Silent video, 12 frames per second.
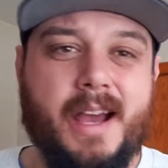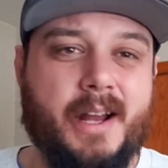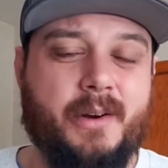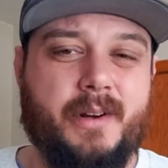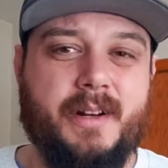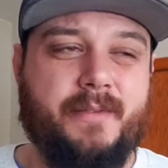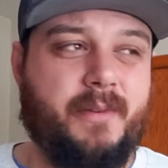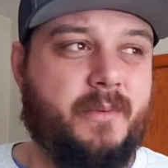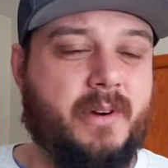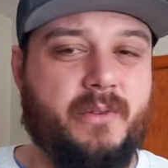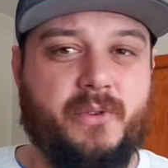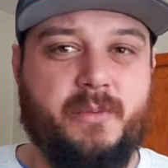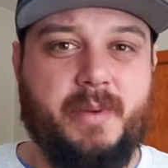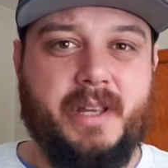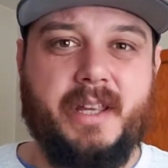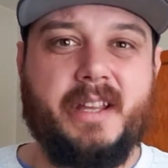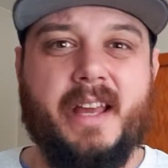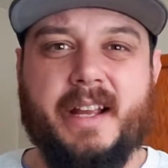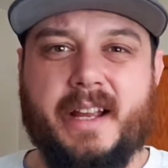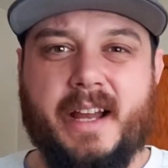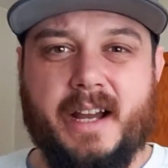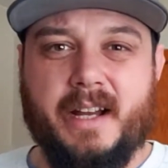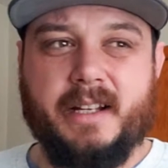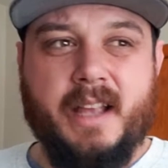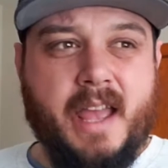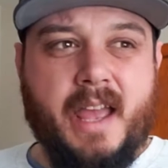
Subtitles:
I know a different one would be like a